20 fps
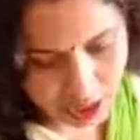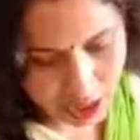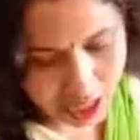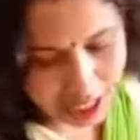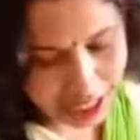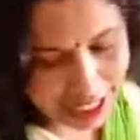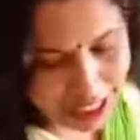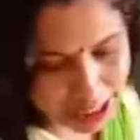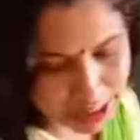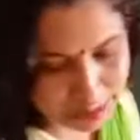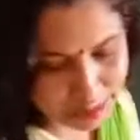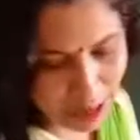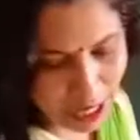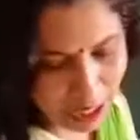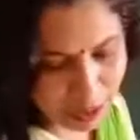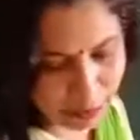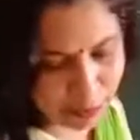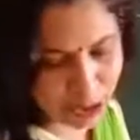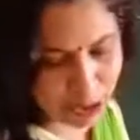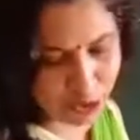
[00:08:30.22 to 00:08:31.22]

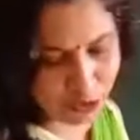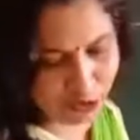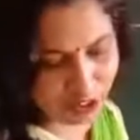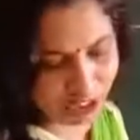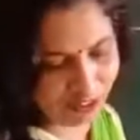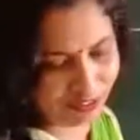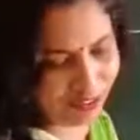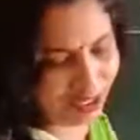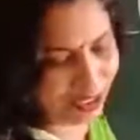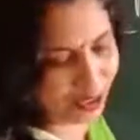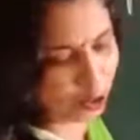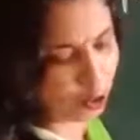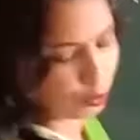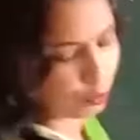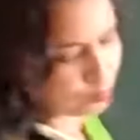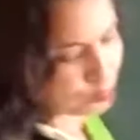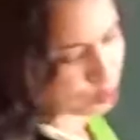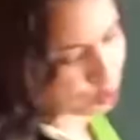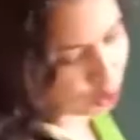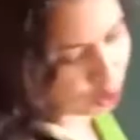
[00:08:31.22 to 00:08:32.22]
Experiment to verify the
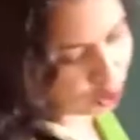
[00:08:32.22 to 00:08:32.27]
Ohm's law.